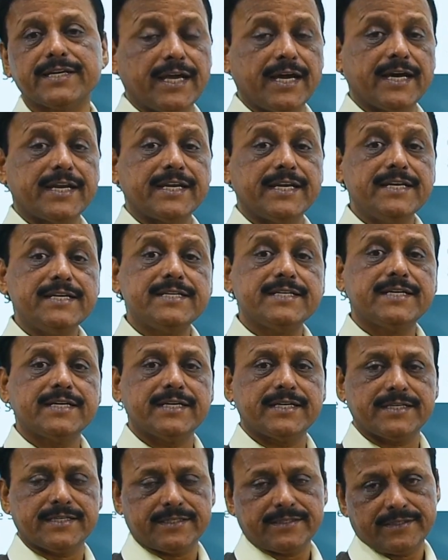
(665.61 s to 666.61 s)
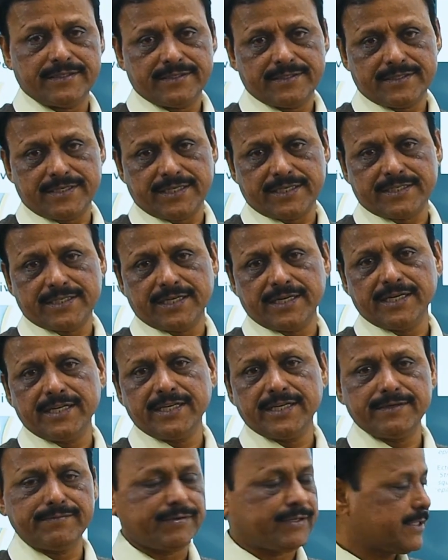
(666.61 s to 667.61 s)
They are integrated, structurally
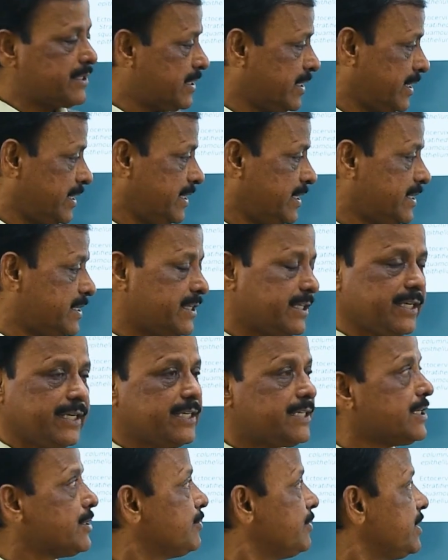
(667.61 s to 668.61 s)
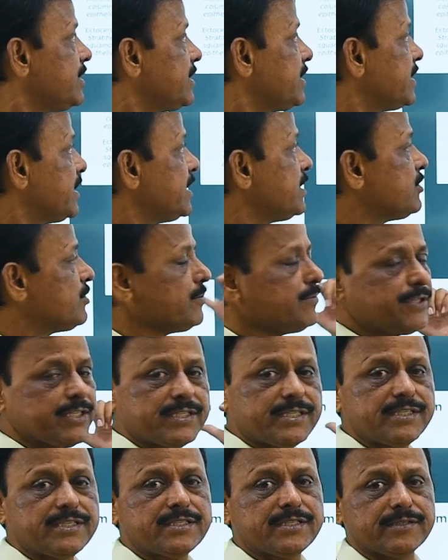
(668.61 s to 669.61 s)
and functionally integrated with rest of the
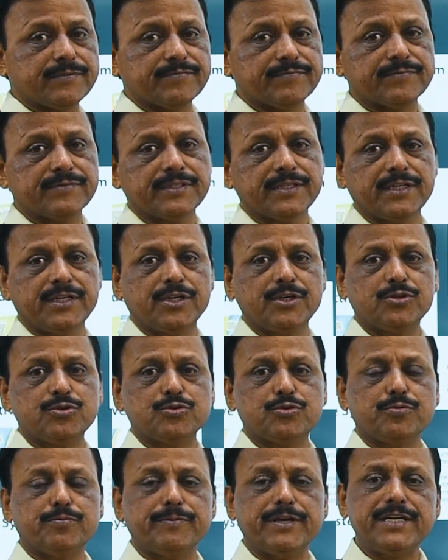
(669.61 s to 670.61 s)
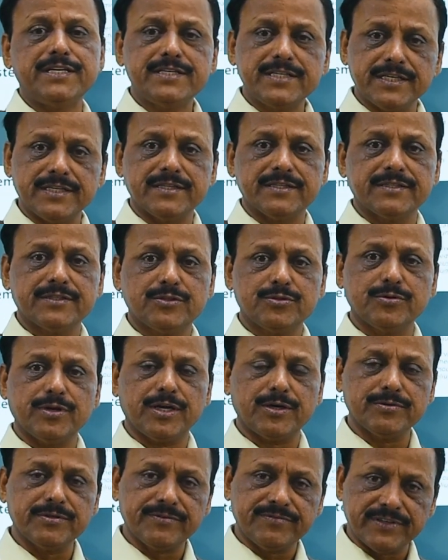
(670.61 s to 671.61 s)
system to maintain, to
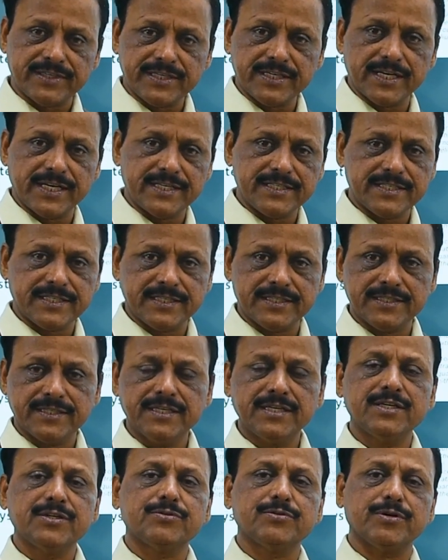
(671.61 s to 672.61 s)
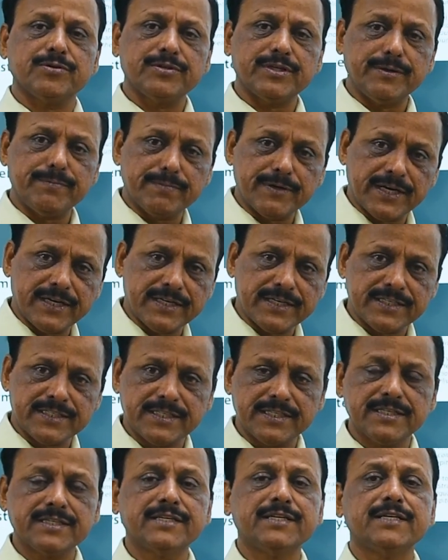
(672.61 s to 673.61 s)
have the fertilization, to have the
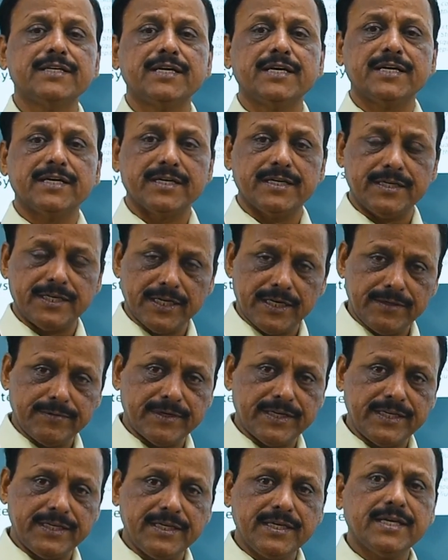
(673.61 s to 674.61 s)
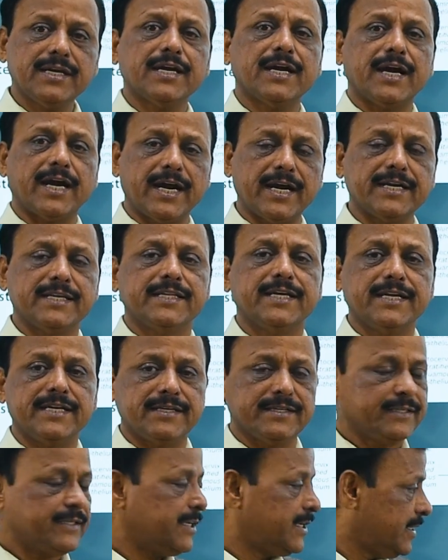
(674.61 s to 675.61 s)
implantation, delivery, and
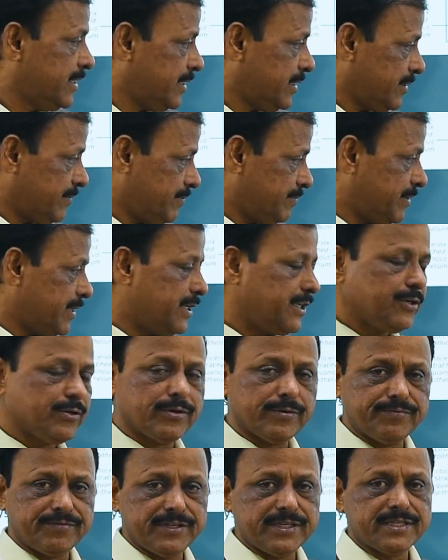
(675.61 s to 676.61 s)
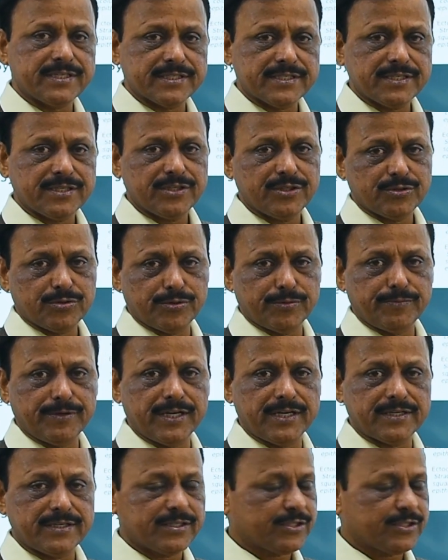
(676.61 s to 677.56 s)
then feeding of fetus through milk.